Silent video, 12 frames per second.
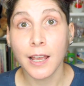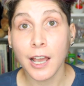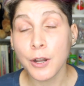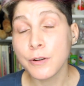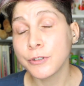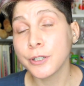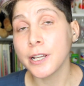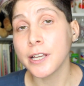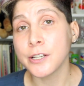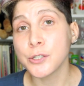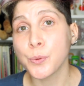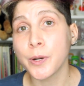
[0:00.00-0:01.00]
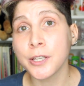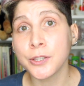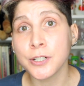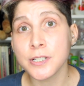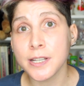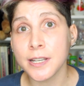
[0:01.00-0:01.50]
However, in
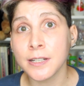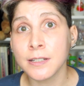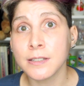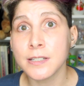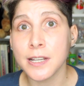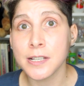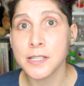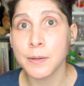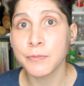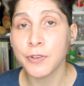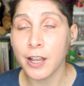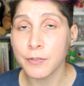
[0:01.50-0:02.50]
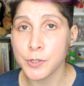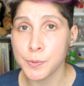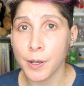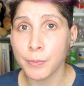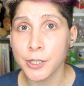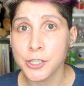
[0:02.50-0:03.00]
2013, the DSM-5 was
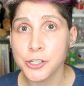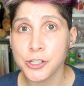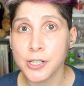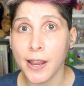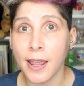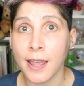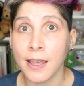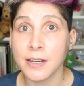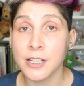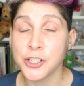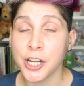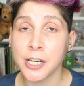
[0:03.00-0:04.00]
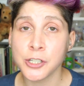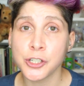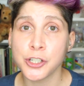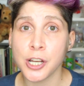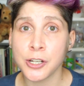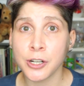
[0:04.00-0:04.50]
published, and it
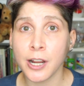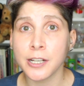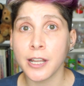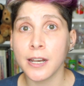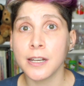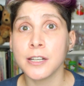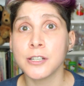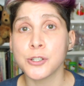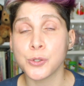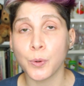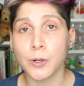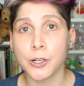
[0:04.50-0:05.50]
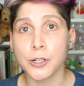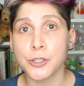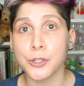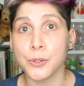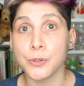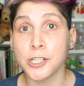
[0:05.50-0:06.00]
changed Gender Identity Disorder
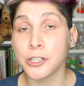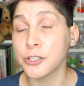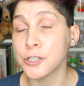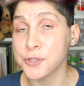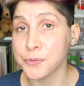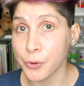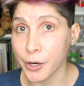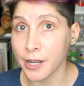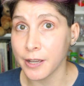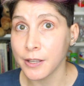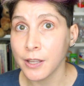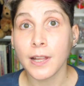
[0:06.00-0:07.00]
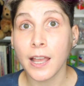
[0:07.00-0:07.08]
to Gender Dysphoria.